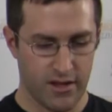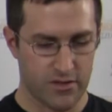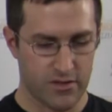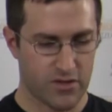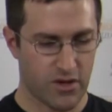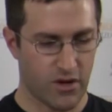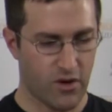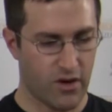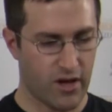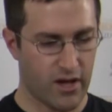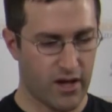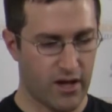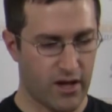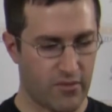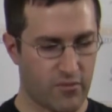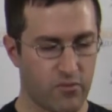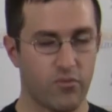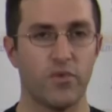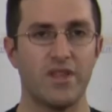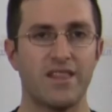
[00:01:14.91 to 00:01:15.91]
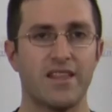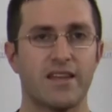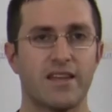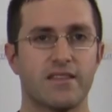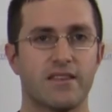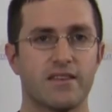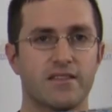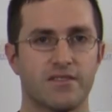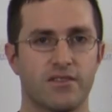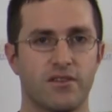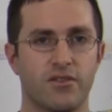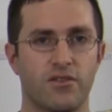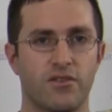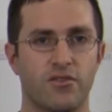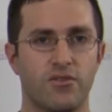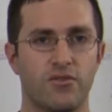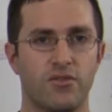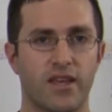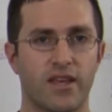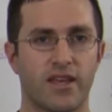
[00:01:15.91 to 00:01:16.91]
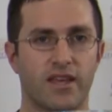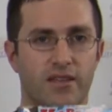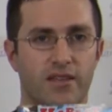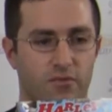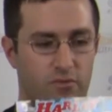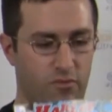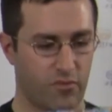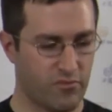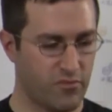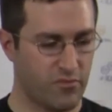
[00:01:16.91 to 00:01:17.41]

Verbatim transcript: So uh, we like this. You like it.